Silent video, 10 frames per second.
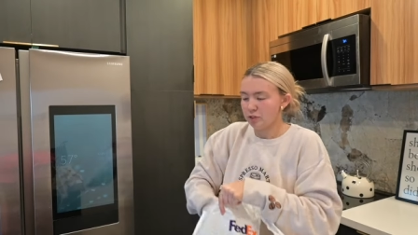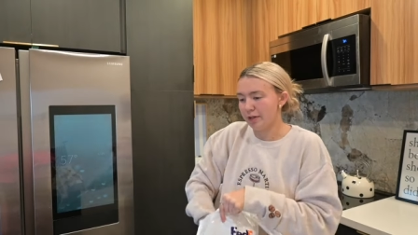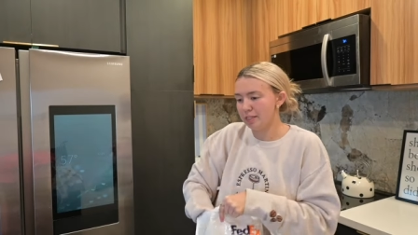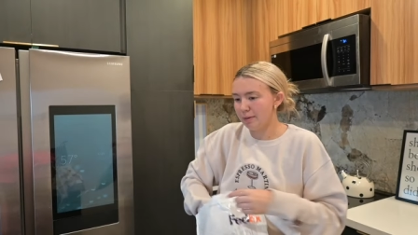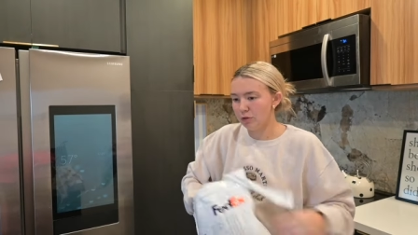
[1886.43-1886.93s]
So I
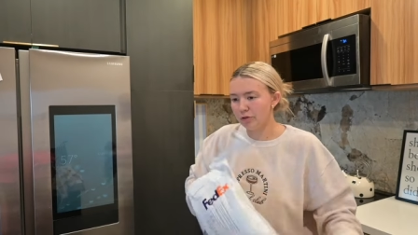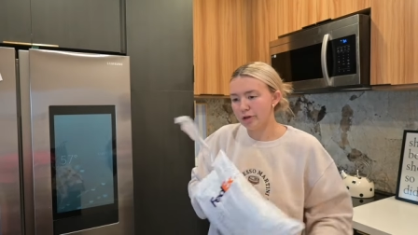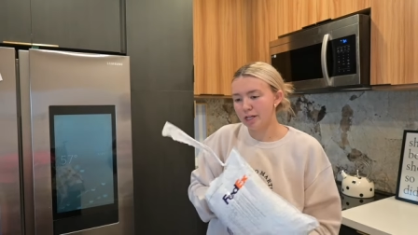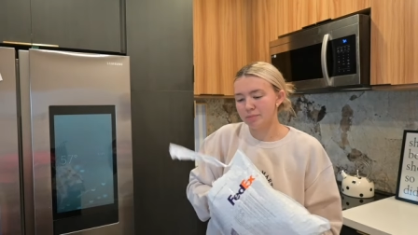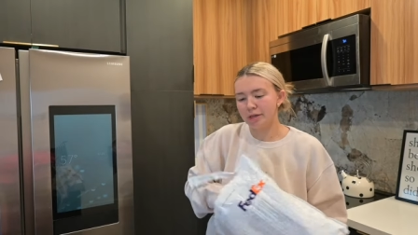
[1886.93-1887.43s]
guess my Nuuly
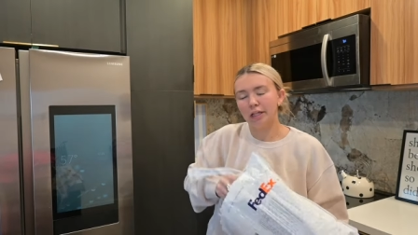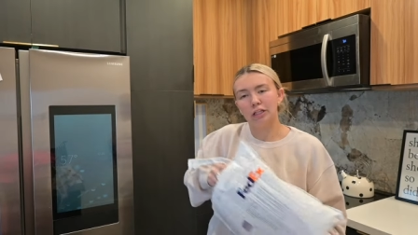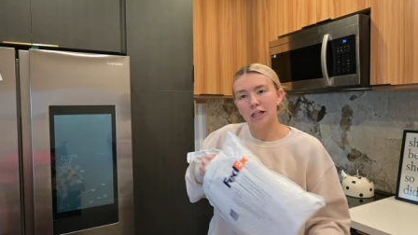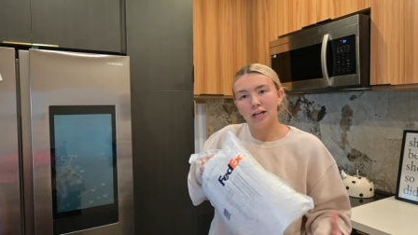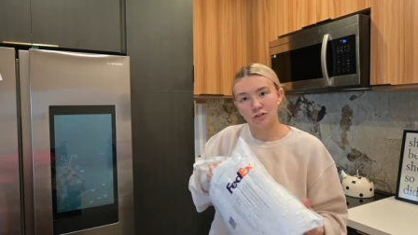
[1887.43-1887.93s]
cost me a
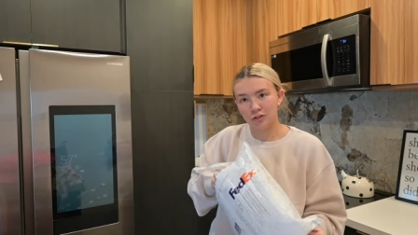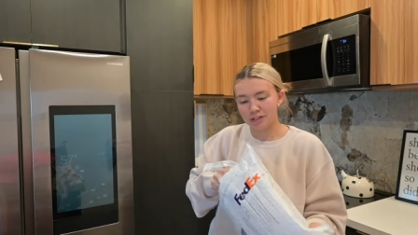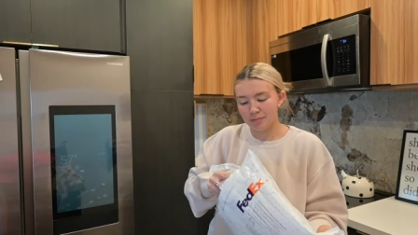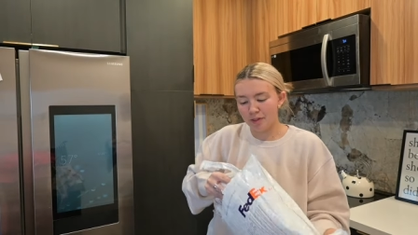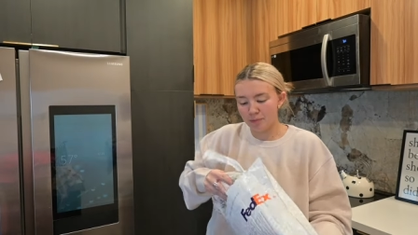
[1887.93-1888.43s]
little extra
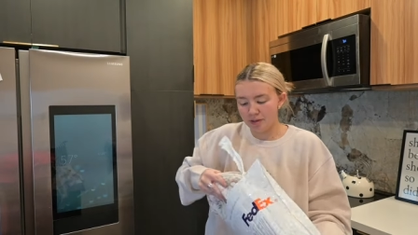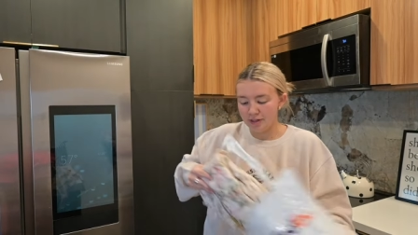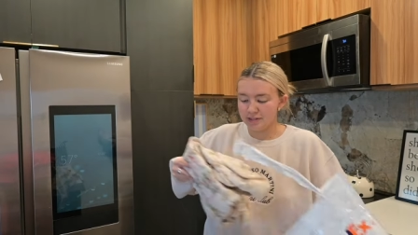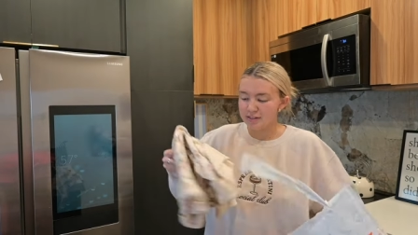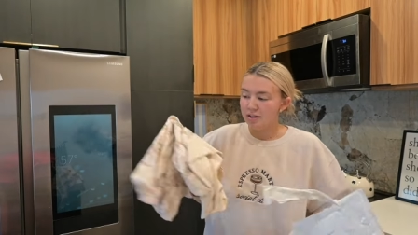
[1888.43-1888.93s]
this month
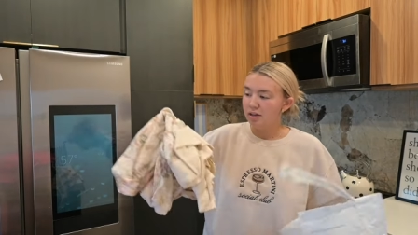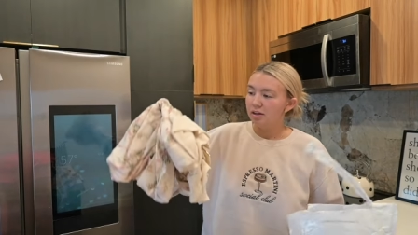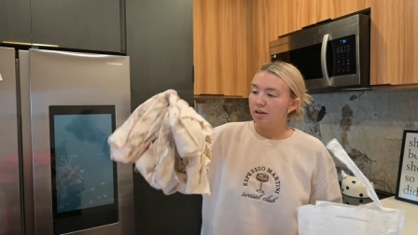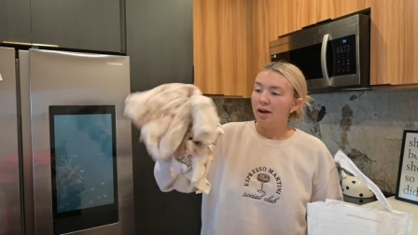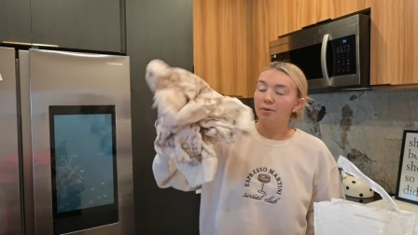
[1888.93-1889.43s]
because
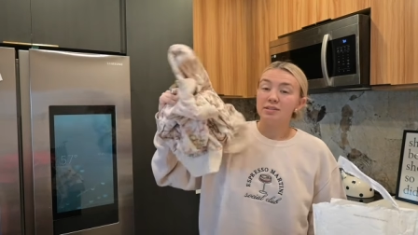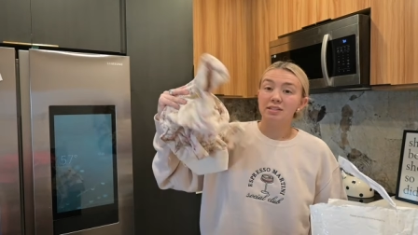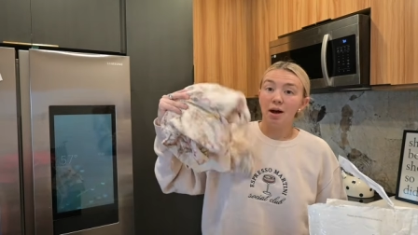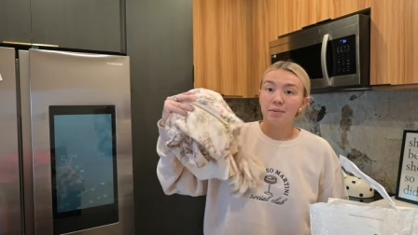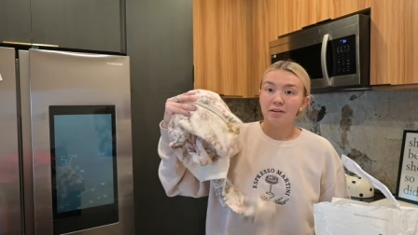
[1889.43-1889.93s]
I was
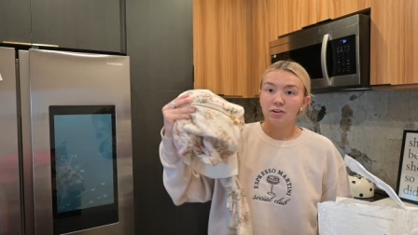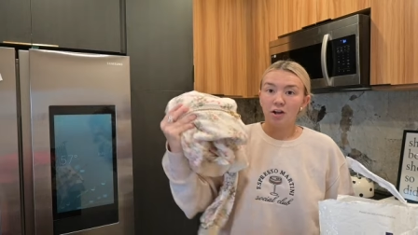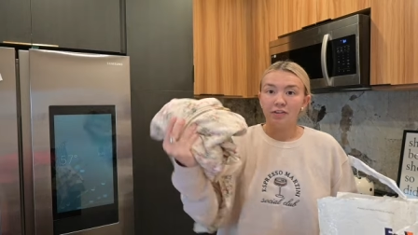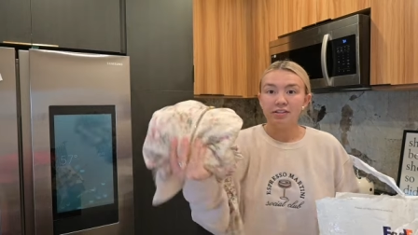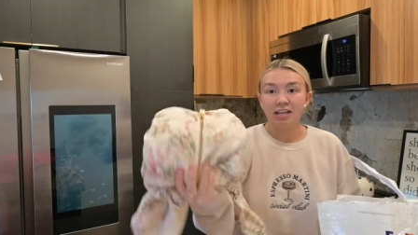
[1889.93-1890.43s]
dumb and I
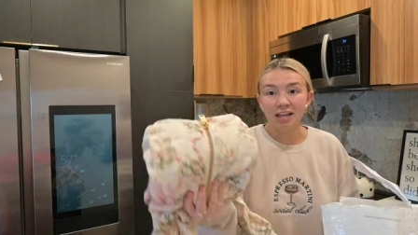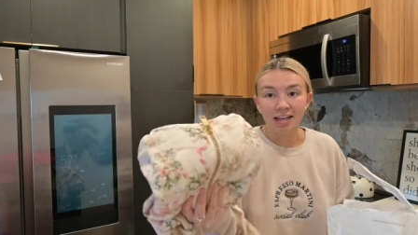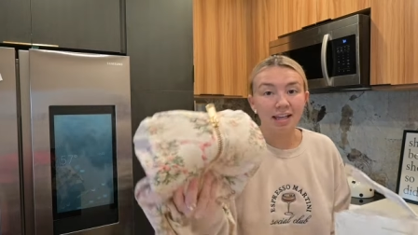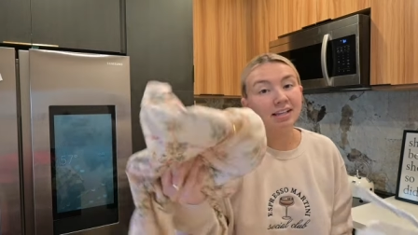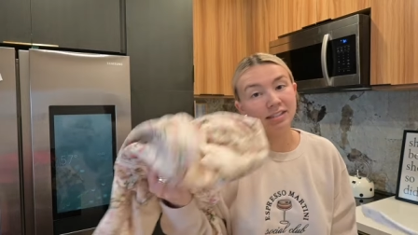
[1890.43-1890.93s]
forgot this. It
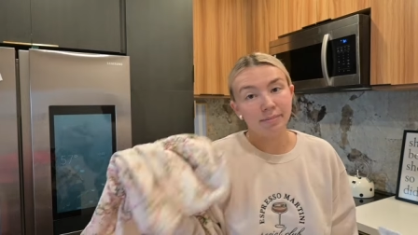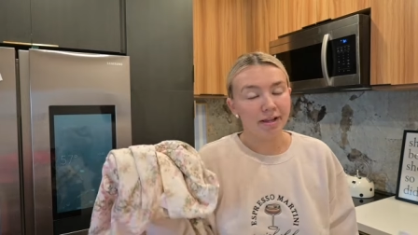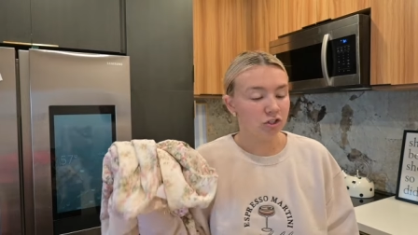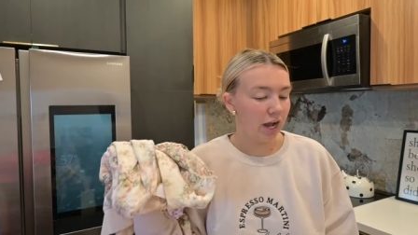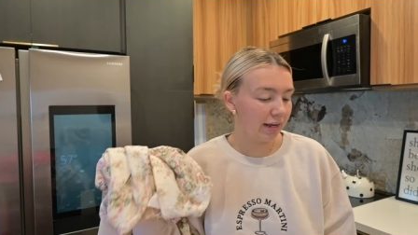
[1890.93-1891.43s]
is the
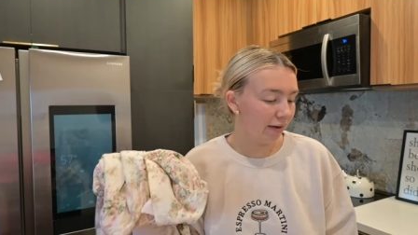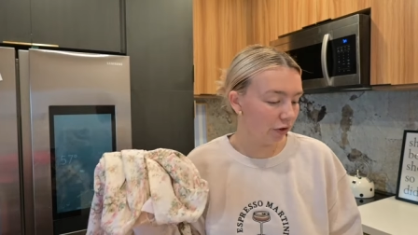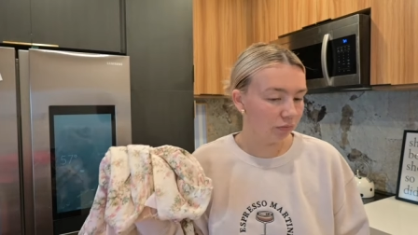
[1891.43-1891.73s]
best jacket ever.